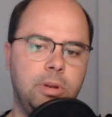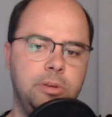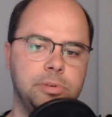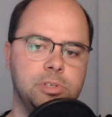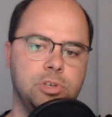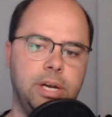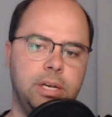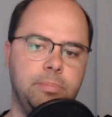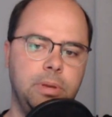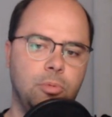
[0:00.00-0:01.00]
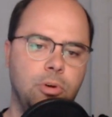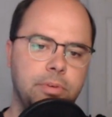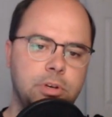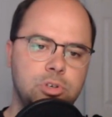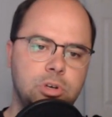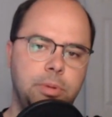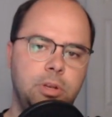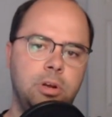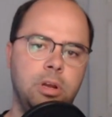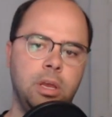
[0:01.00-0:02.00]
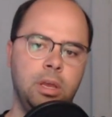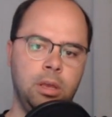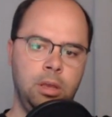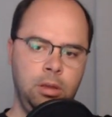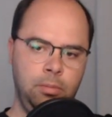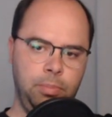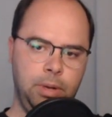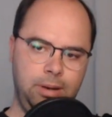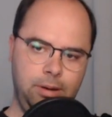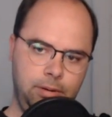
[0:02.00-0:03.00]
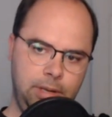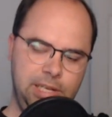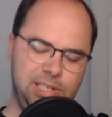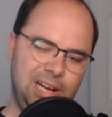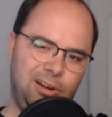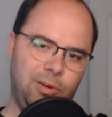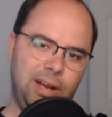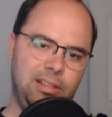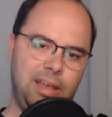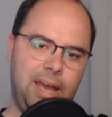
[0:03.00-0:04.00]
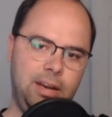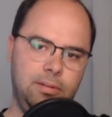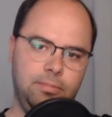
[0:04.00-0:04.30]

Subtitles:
He was trying to be more of a distributor, but he's not great at that.